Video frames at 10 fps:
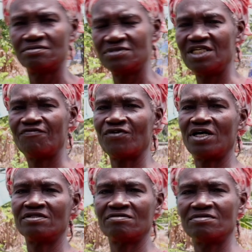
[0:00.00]

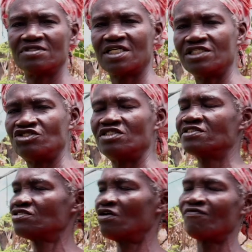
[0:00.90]
different kitchen
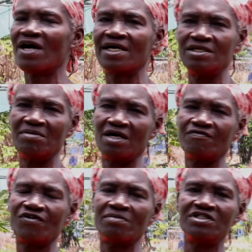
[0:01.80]
stuff, animal
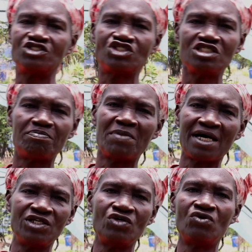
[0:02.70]
from the sheep
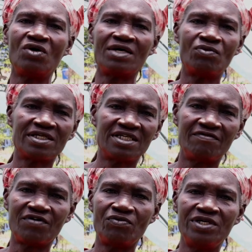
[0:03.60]
manure and
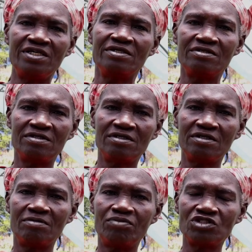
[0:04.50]
whatever we
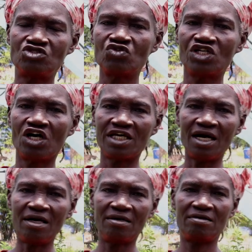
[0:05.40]
put
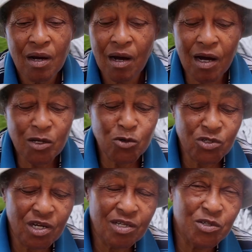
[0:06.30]
together. I
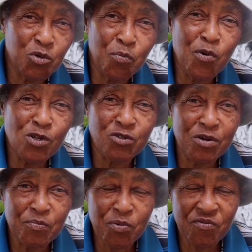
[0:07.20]
usually do
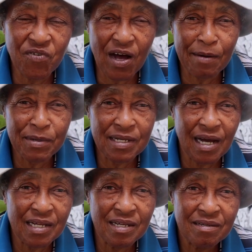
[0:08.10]
poultry farming,
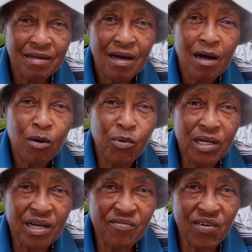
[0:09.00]
and
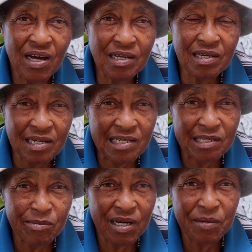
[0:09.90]
whenever I
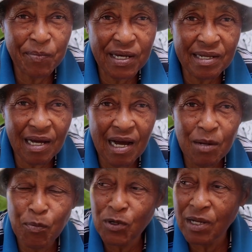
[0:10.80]
clean my pen, I
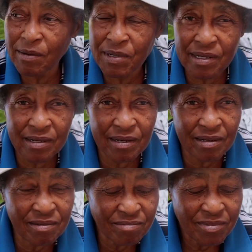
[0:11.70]
put them
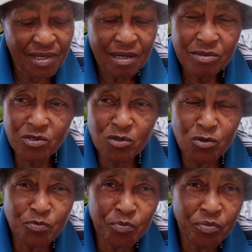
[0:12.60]
in
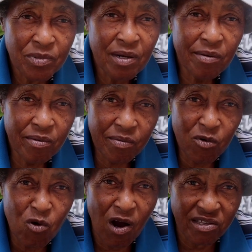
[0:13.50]
to
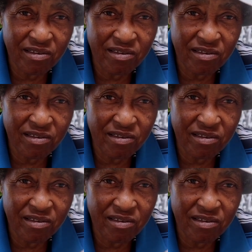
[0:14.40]
rot.